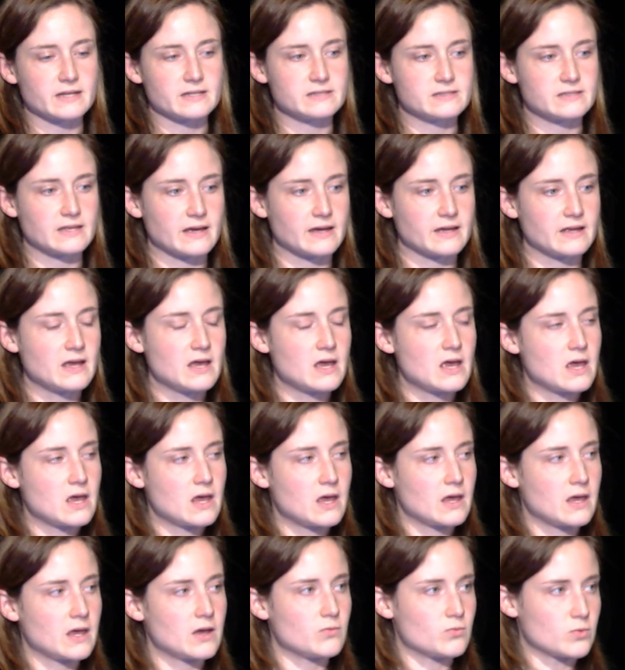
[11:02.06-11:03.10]
is that
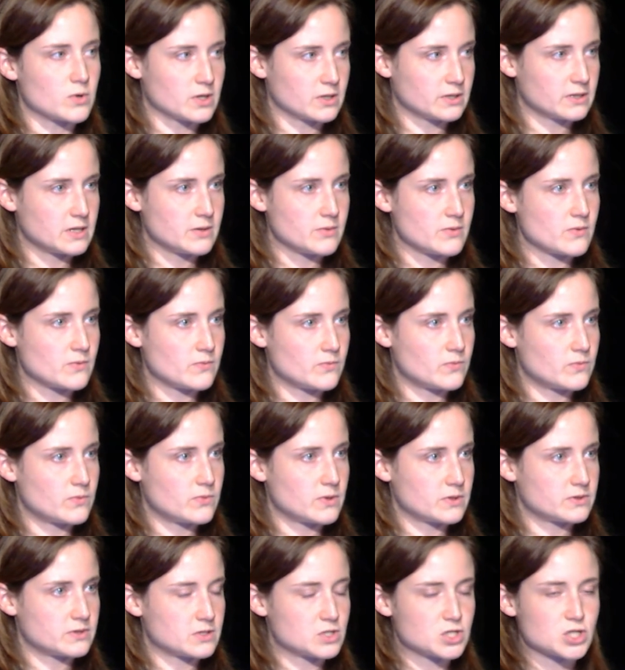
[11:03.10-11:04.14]

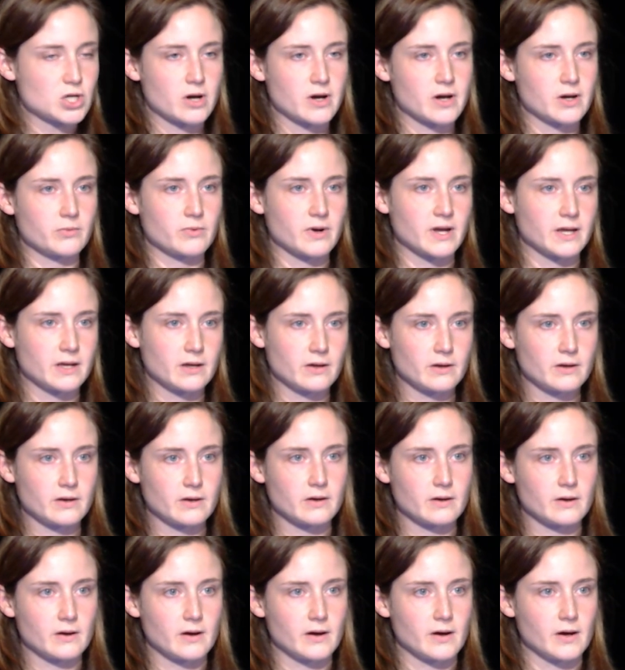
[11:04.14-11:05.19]
that the charring rate
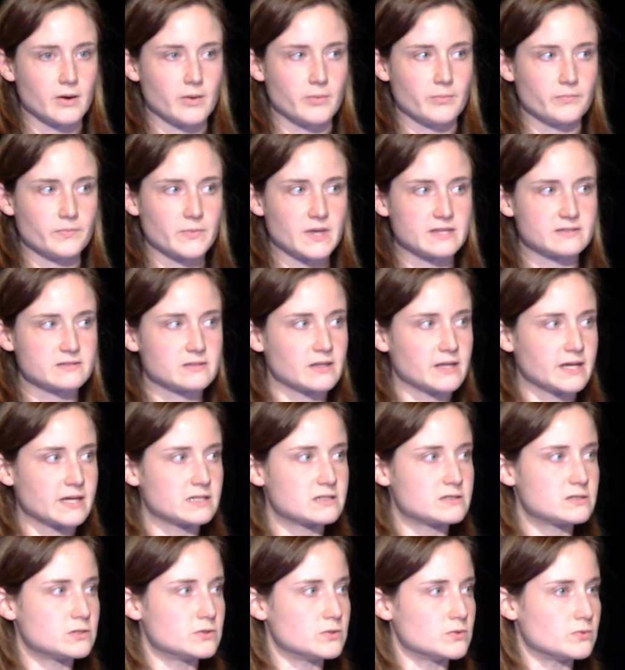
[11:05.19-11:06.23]
is
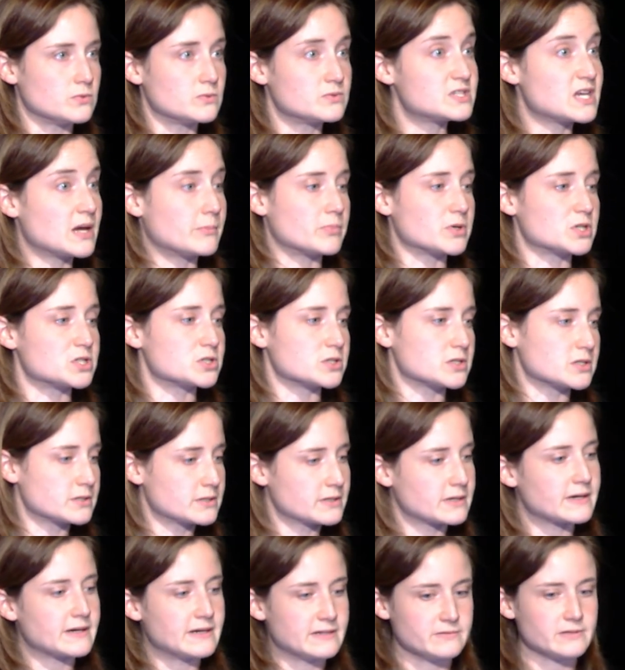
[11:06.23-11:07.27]
linked to temperature
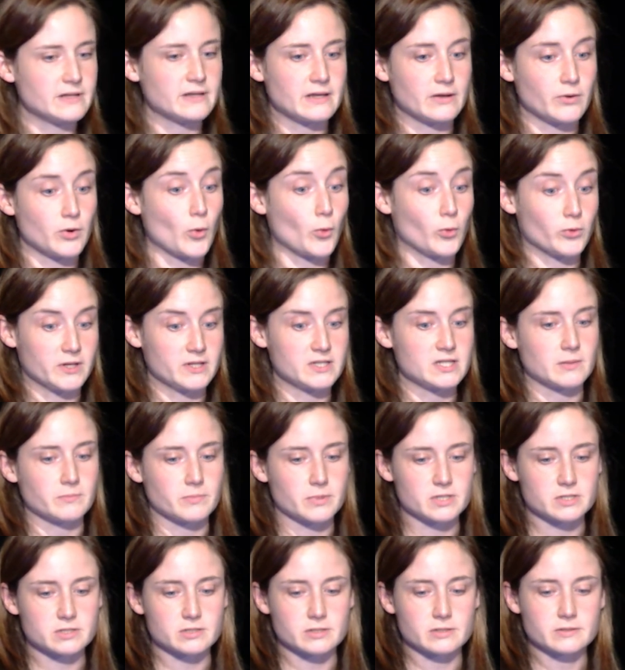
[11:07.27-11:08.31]
and only
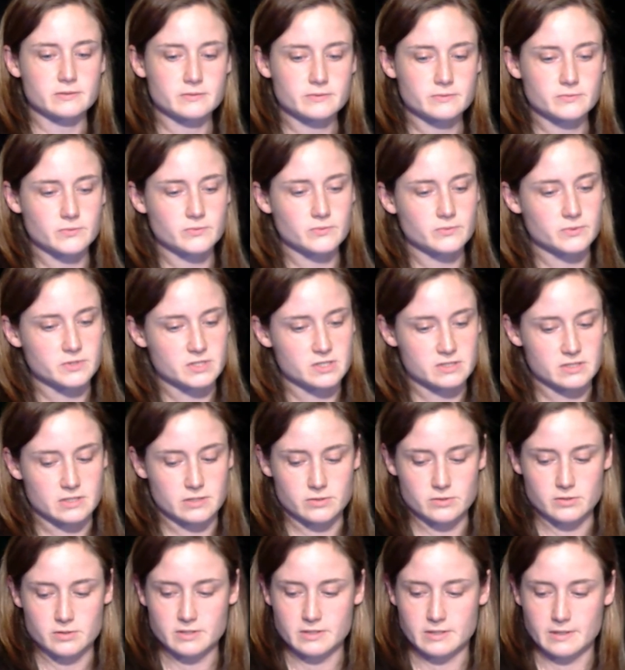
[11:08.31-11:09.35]
temperature, which is
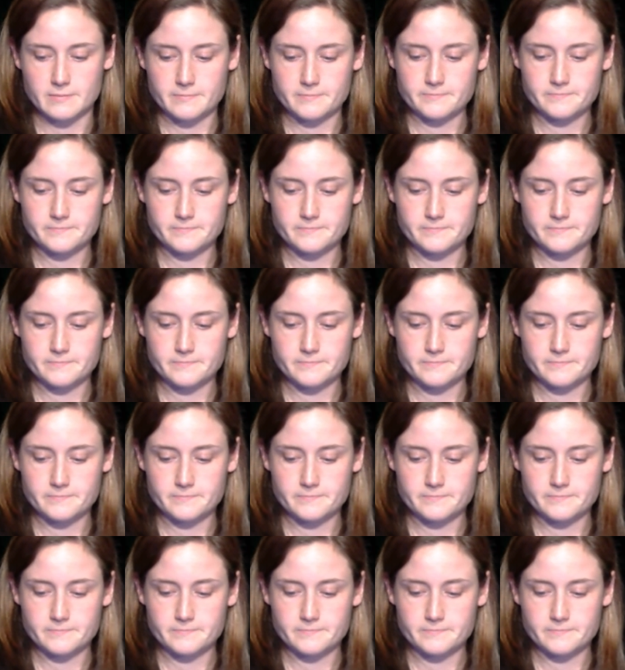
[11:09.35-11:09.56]
interesting.